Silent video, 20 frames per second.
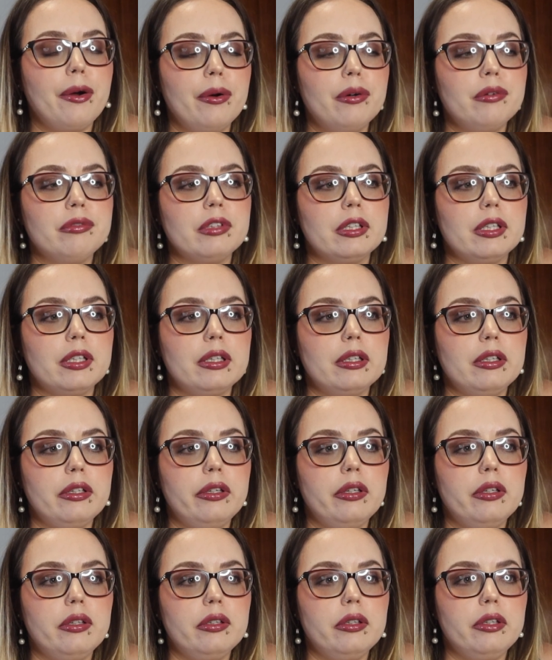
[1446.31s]
over
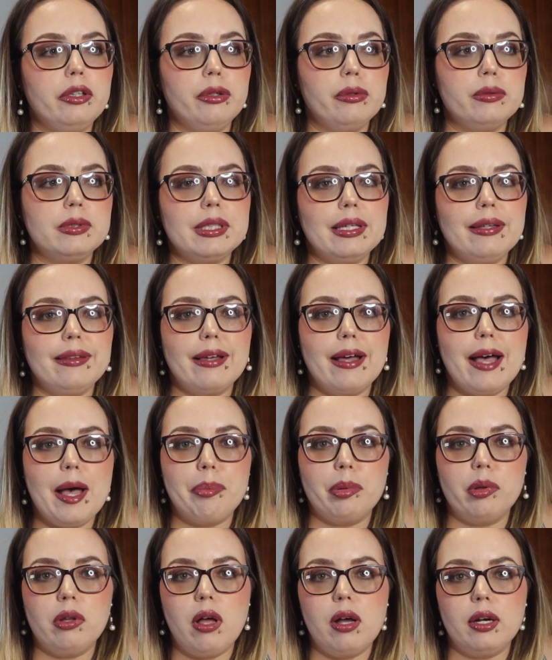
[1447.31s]
using the
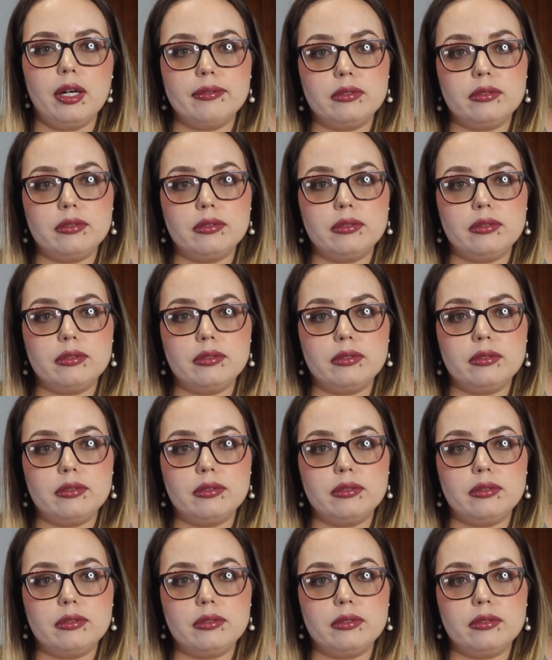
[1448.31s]
epilogue.